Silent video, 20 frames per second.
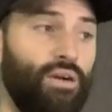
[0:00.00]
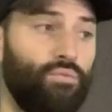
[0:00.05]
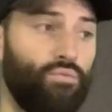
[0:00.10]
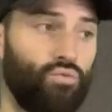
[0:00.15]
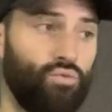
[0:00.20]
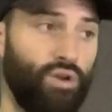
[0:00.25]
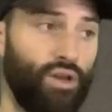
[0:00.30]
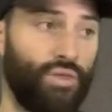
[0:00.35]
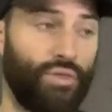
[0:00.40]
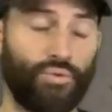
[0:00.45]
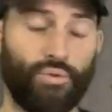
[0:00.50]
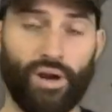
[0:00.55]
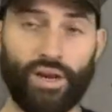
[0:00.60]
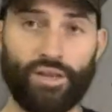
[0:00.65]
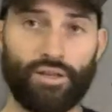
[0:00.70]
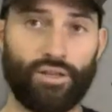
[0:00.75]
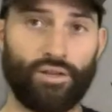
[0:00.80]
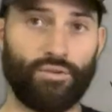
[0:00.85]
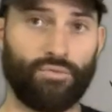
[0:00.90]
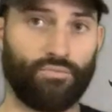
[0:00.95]

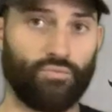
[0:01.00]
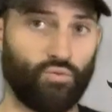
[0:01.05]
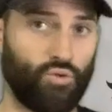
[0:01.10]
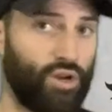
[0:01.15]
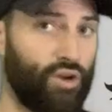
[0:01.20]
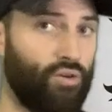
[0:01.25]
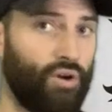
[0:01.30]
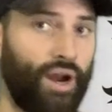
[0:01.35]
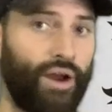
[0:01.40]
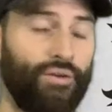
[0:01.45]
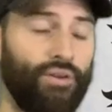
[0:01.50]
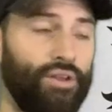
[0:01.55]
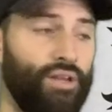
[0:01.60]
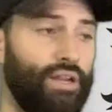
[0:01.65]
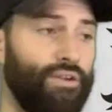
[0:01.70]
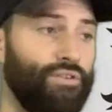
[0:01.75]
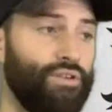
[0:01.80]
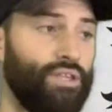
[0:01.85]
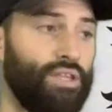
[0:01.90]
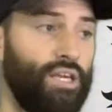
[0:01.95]
re-threaded it, re-crowned it and
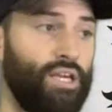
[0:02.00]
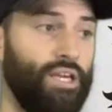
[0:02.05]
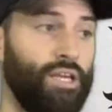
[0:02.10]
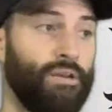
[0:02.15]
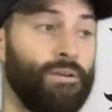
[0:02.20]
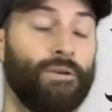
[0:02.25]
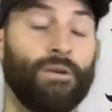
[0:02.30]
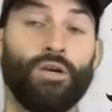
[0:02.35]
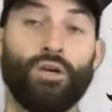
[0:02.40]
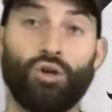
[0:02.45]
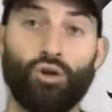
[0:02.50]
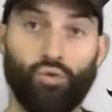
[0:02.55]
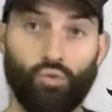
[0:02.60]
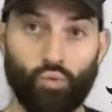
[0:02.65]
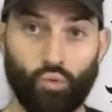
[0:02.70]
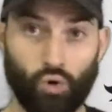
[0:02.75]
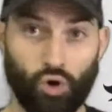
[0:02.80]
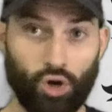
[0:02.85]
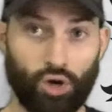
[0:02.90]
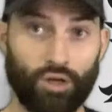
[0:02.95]
everything,
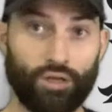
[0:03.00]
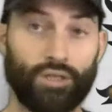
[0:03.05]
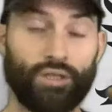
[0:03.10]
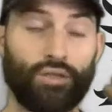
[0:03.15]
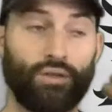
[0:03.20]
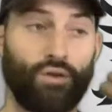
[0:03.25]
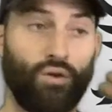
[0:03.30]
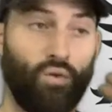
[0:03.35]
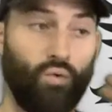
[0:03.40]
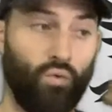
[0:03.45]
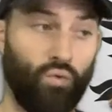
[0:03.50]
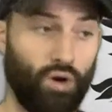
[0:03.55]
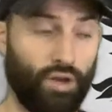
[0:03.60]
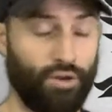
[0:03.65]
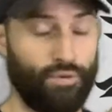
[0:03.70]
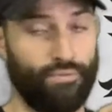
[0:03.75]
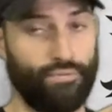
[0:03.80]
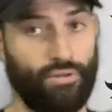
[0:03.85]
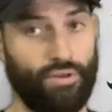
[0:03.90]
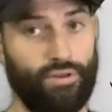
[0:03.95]
works
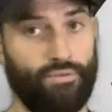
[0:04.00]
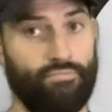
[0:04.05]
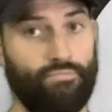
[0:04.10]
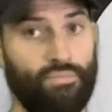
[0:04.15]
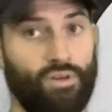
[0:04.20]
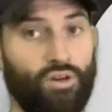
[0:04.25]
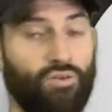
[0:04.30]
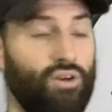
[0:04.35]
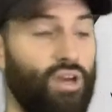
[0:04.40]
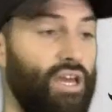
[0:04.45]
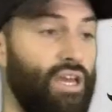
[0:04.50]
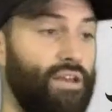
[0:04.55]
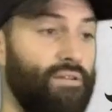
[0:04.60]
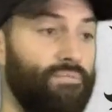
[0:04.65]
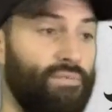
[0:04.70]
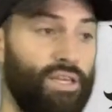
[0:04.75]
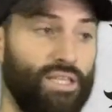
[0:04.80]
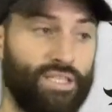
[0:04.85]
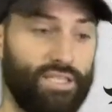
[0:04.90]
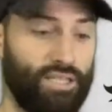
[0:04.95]
wonderfully, okay?
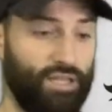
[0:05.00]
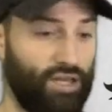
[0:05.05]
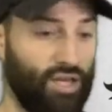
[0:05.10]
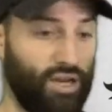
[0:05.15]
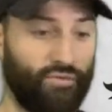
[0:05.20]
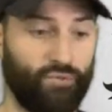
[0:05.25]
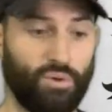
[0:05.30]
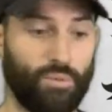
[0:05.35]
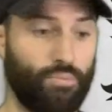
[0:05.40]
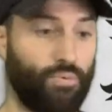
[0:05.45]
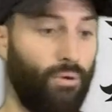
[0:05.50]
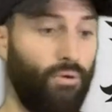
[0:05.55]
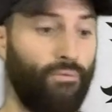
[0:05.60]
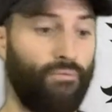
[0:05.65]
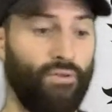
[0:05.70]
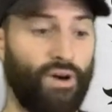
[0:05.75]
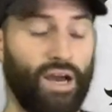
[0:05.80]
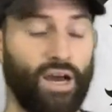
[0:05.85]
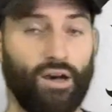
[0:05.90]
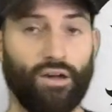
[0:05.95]
It's a government
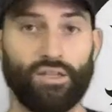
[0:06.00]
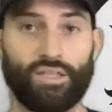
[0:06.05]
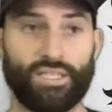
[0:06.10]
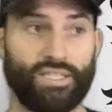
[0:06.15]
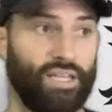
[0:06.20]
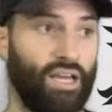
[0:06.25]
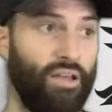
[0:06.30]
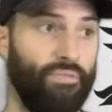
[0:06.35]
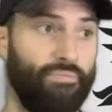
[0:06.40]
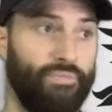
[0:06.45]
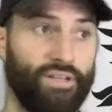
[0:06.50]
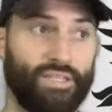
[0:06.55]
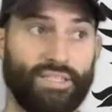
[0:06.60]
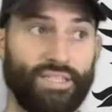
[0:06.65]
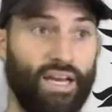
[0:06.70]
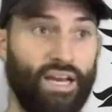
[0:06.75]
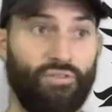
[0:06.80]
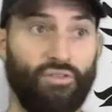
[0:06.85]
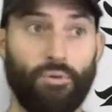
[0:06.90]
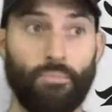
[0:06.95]
profile. It's not
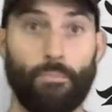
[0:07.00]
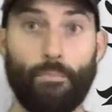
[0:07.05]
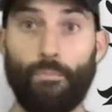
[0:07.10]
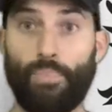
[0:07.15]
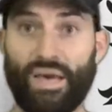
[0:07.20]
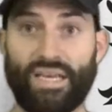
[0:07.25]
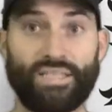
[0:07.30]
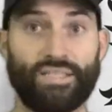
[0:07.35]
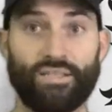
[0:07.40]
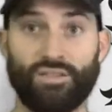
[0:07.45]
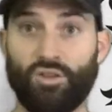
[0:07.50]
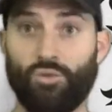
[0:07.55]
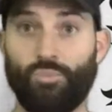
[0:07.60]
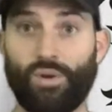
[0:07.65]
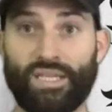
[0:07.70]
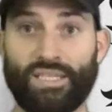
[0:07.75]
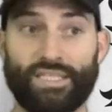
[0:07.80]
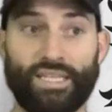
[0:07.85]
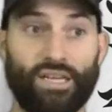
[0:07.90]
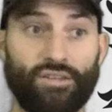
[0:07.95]
the best of the
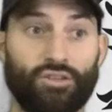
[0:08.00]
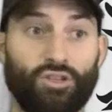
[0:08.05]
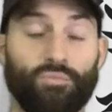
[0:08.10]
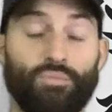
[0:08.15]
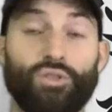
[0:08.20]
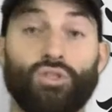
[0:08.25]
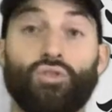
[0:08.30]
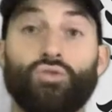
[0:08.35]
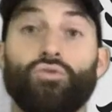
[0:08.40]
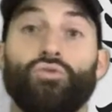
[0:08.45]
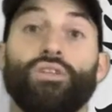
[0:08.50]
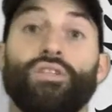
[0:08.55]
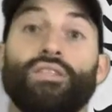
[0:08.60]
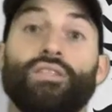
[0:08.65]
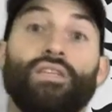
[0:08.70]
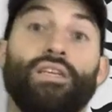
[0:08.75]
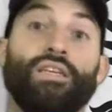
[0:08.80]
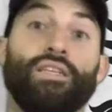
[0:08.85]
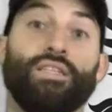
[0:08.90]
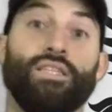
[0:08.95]
best out there, but dude, this
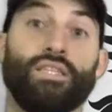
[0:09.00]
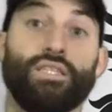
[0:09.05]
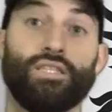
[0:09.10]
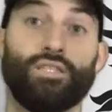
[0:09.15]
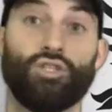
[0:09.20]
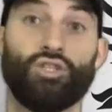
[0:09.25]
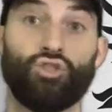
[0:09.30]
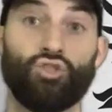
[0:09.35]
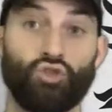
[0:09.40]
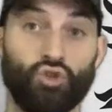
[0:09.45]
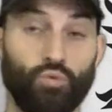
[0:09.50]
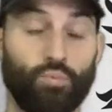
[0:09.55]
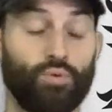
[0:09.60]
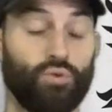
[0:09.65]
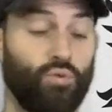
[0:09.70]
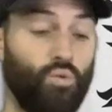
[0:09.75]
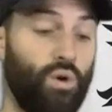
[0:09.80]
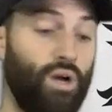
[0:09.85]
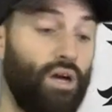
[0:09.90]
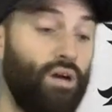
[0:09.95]
thing did
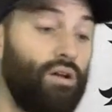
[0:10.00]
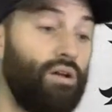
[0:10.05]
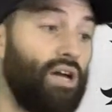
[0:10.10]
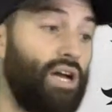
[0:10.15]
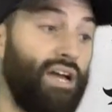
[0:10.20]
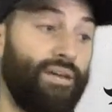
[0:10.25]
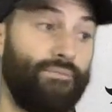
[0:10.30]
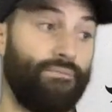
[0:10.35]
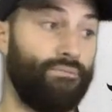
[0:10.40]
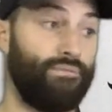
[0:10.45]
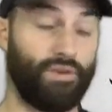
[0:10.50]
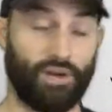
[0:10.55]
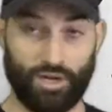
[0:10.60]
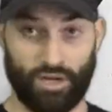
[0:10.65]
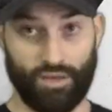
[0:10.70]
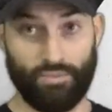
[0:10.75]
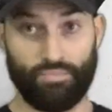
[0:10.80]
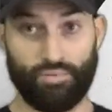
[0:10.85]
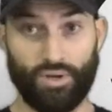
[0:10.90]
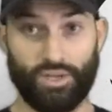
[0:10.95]
super well. I'm
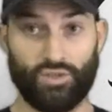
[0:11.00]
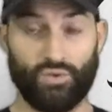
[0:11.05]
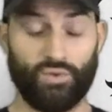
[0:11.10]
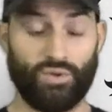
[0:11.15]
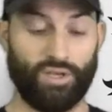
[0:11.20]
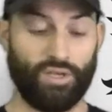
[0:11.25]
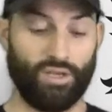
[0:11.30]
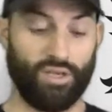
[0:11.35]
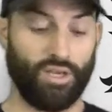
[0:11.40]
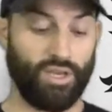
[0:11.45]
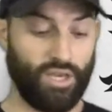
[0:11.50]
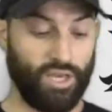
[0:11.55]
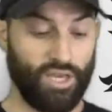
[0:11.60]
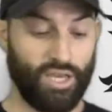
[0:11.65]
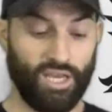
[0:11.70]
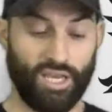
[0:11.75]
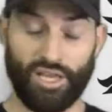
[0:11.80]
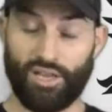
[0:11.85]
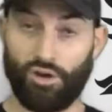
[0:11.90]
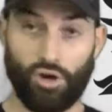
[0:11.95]
very impressed with it.
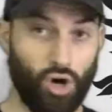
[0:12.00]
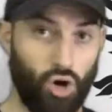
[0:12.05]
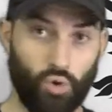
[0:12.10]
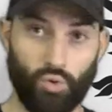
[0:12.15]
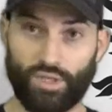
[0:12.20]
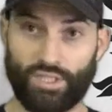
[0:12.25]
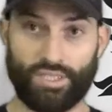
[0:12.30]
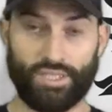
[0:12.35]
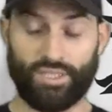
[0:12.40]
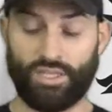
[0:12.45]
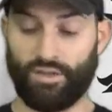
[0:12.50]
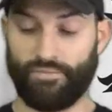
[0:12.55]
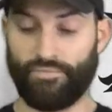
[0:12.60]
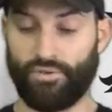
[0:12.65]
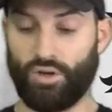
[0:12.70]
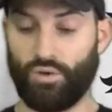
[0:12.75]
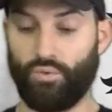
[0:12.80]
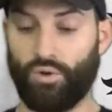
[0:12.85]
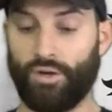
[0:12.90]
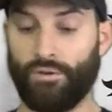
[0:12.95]
It always has done
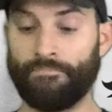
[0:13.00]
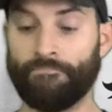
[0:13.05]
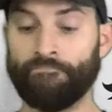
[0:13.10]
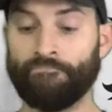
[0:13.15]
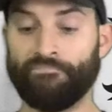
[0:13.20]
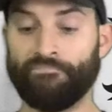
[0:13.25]
very well,